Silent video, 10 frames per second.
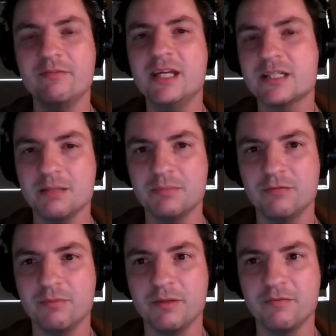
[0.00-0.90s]
to kind of get
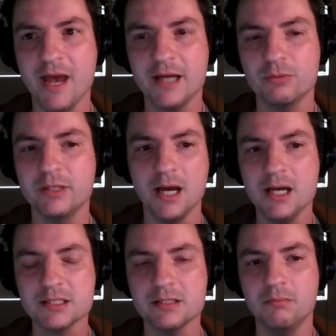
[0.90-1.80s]
something from the factory
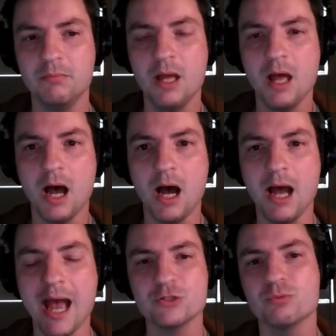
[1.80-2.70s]
custom
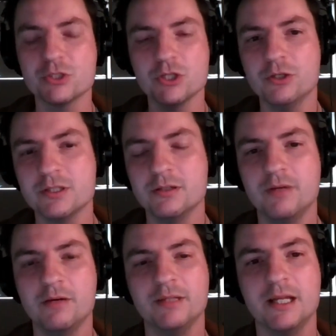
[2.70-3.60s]
uh, as a result
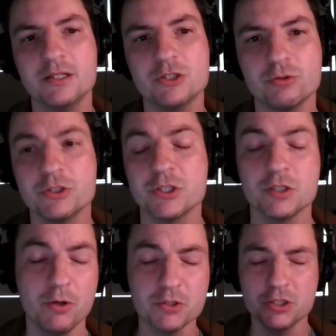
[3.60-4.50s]
of, of a lot of these
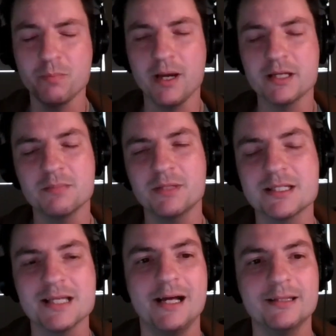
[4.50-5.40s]
shortages, as opposed to just buying something
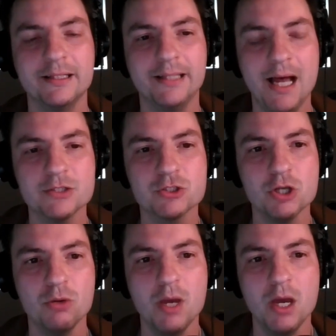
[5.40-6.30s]
that's on the lot.
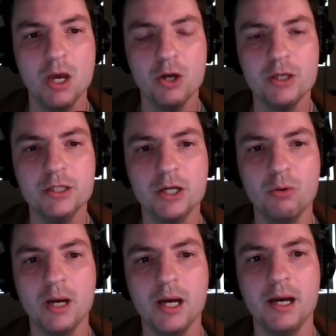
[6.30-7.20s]
So you
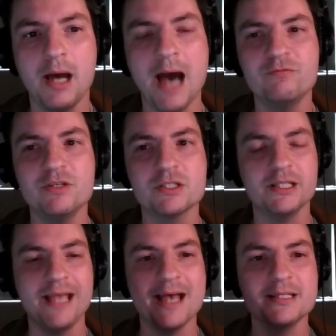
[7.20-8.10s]
know, uh,
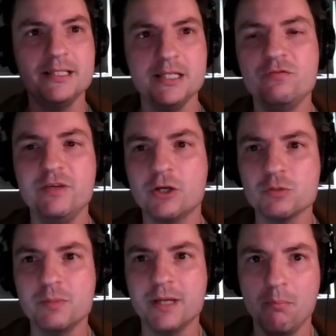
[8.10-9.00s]
obviously, as these
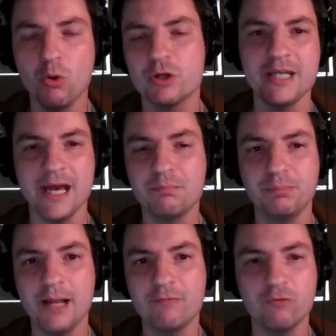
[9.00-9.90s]
vehicles become more
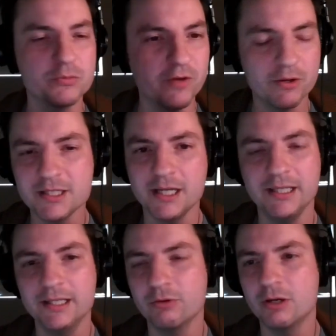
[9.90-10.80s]
tech platforms, very
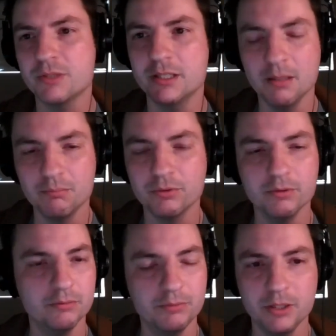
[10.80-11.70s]
tightly integrated with a
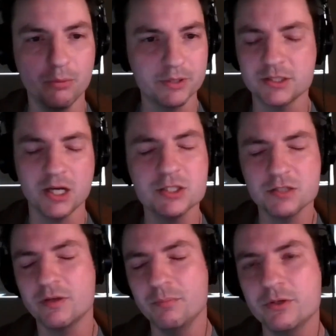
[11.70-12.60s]
number of, you know, with the
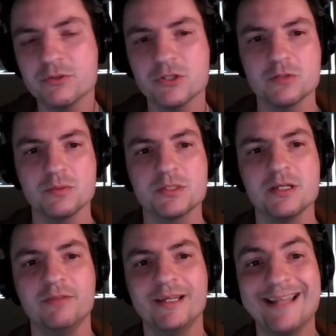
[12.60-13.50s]
tons of computer systems and
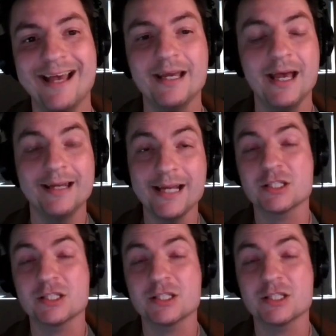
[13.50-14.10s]
stuff like that,